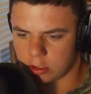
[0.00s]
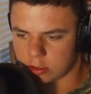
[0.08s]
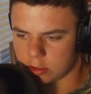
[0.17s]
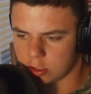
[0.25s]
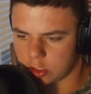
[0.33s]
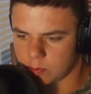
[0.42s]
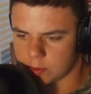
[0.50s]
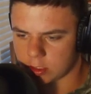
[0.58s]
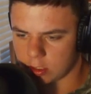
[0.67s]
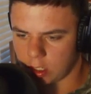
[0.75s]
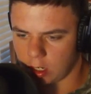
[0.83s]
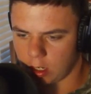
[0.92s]
Excuse me,
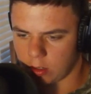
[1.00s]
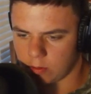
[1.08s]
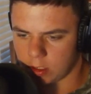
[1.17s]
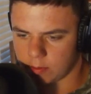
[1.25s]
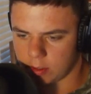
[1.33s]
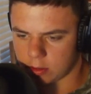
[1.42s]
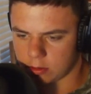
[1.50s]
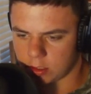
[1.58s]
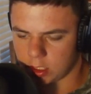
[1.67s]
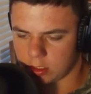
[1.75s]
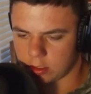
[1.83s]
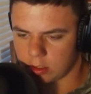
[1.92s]
sir. I want a Model
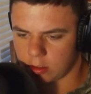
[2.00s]
three.